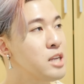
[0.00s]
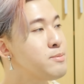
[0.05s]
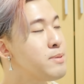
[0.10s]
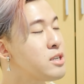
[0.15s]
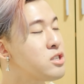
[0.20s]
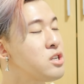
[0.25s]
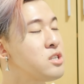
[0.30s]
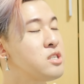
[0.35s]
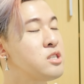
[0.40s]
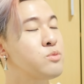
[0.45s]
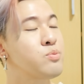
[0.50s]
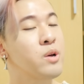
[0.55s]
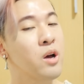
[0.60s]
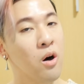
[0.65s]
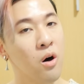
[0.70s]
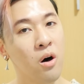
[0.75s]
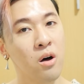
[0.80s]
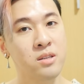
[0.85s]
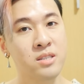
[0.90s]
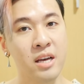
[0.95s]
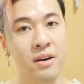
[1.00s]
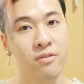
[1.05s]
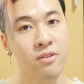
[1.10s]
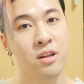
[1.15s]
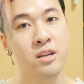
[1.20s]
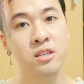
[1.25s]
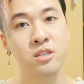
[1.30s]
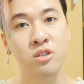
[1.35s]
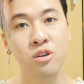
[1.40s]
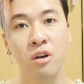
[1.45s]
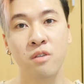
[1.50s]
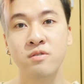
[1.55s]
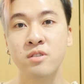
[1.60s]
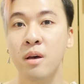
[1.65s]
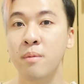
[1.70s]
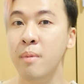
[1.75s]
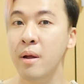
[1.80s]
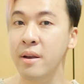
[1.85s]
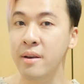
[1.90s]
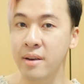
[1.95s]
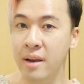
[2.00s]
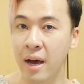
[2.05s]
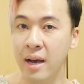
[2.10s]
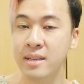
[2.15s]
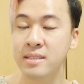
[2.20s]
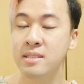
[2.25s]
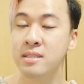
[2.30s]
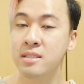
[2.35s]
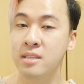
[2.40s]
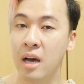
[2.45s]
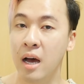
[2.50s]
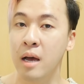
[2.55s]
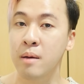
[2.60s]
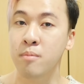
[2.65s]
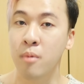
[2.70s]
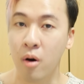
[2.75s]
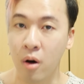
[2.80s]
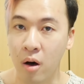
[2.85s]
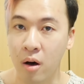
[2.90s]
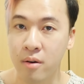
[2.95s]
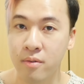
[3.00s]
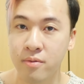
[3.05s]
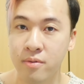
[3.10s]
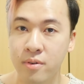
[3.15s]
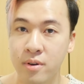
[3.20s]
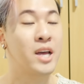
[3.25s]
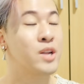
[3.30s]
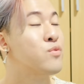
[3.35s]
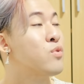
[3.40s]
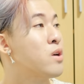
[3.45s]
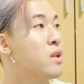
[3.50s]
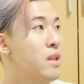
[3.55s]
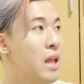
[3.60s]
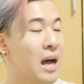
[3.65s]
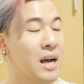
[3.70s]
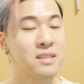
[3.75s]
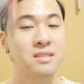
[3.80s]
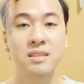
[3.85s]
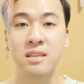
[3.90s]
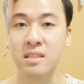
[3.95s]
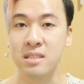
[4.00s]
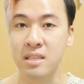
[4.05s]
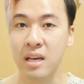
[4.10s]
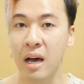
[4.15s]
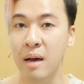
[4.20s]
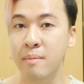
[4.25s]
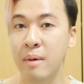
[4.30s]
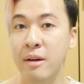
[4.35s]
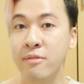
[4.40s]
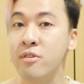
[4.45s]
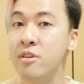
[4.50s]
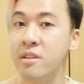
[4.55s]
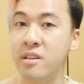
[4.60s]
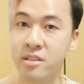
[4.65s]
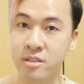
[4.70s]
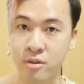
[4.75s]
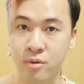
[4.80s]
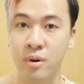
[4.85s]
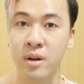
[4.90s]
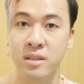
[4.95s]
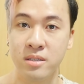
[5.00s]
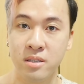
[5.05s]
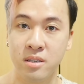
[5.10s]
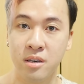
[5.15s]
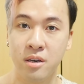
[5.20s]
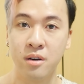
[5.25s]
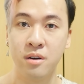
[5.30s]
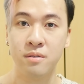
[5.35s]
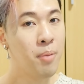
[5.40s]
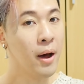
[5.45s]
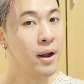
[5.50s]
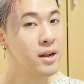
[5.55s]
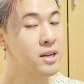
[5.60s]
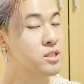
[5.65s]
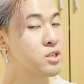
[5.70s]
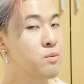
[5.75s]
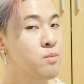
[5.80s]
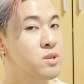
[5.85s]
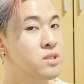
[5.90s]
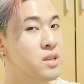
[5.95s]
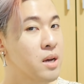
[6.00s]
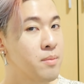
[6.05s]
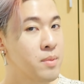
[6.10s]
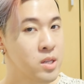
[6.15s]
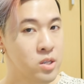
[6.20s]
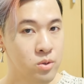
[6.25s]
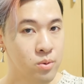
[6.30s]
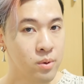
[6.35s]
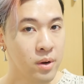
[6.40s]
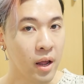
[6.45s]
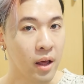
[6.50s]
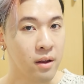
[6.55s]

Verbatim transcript: especially since we all definitely deserve some nice time off and relaxing time after this crazy year. But it's almost coming to an